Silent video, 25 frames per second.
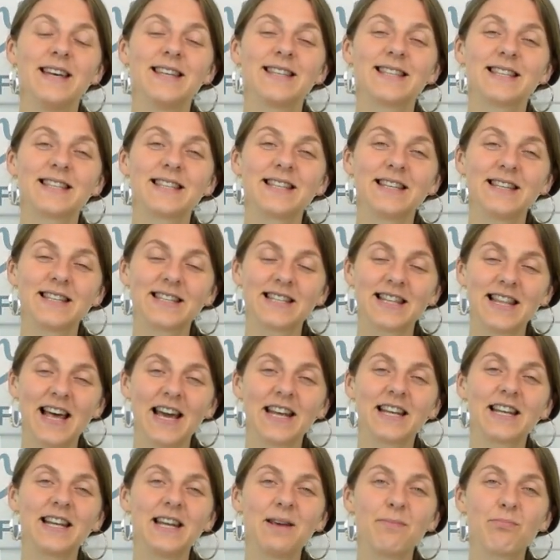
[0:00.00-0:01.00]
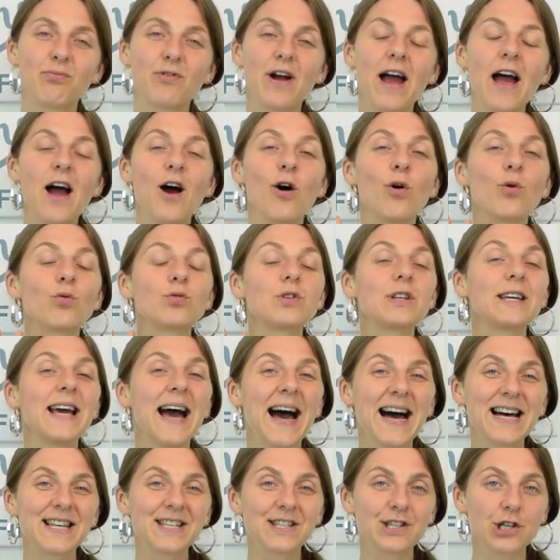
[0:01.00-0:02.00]
slightly brown
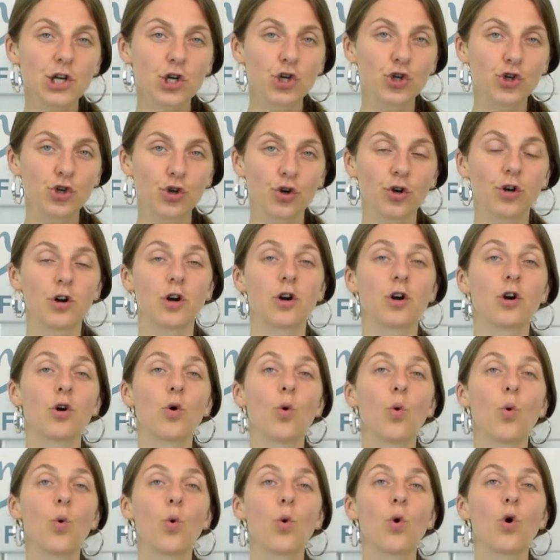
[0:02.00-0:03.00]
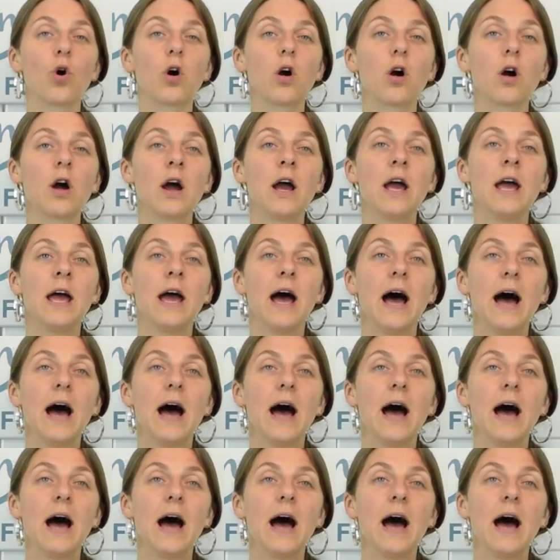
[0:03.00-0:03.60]
caster sugar, or